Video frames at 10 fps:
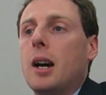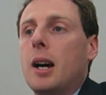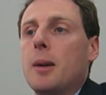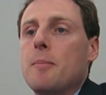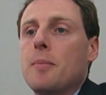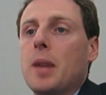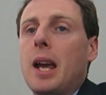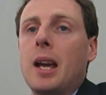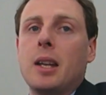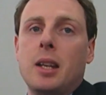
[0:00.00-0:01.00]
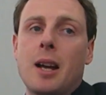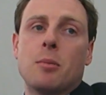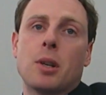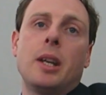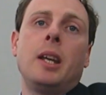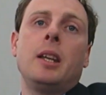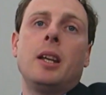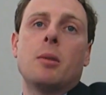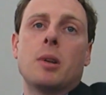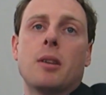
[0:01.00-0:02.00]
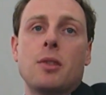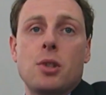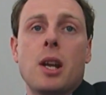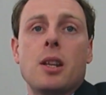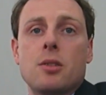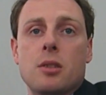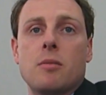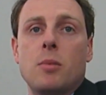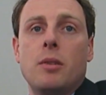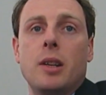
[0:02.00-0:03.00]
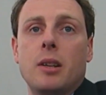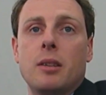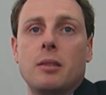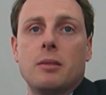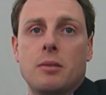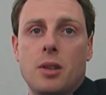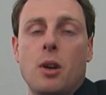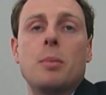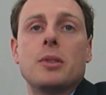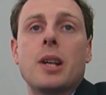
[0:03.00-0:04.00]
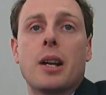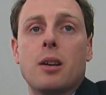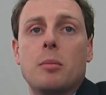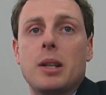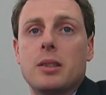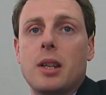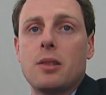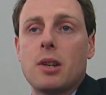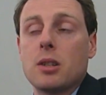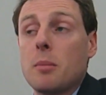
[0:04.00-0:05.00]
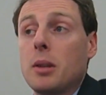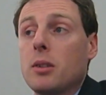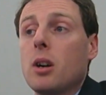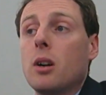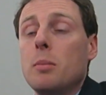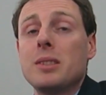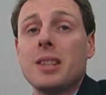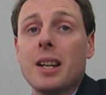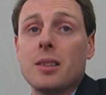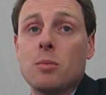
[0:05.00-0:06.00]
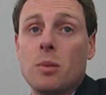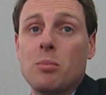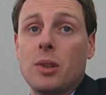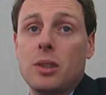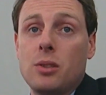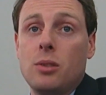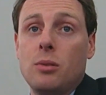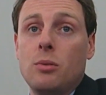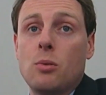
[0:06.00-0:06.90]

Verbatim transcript: um, and yet we're keenly aware of the challenges of moving the OpenStack code base in that direction. I mean, OpenStack is 1.2